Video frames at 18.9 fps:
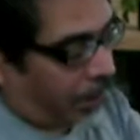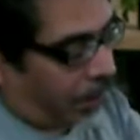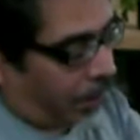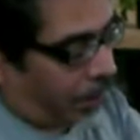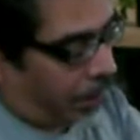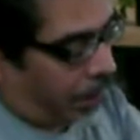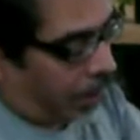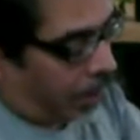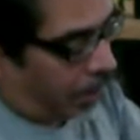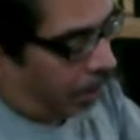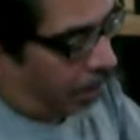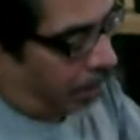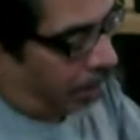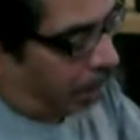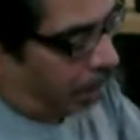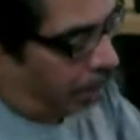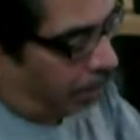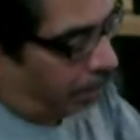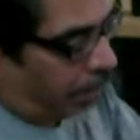it
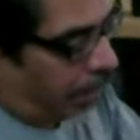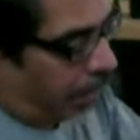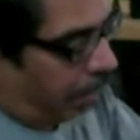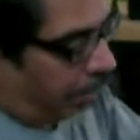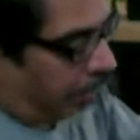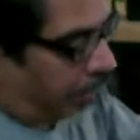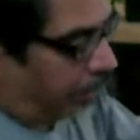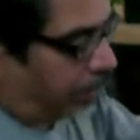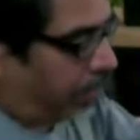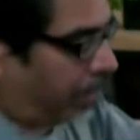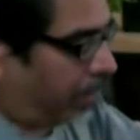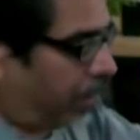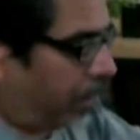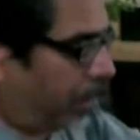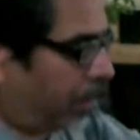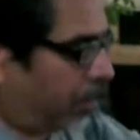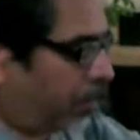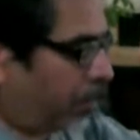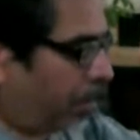compacts a bit, and
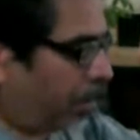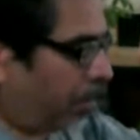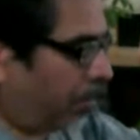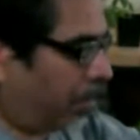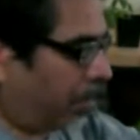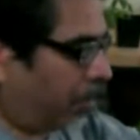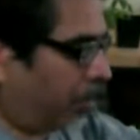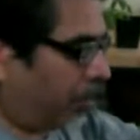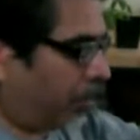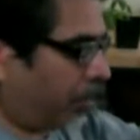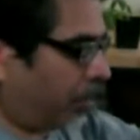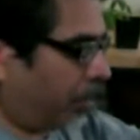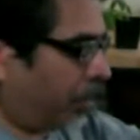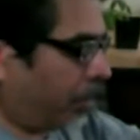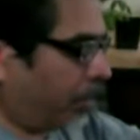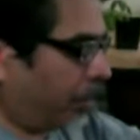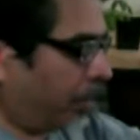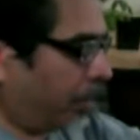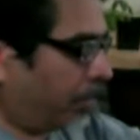that's probably what's
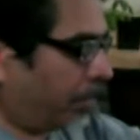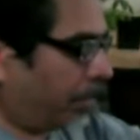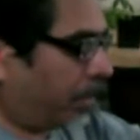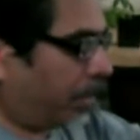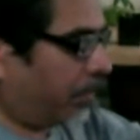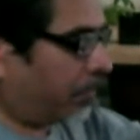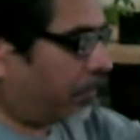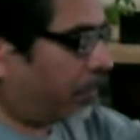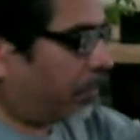keeping the plant from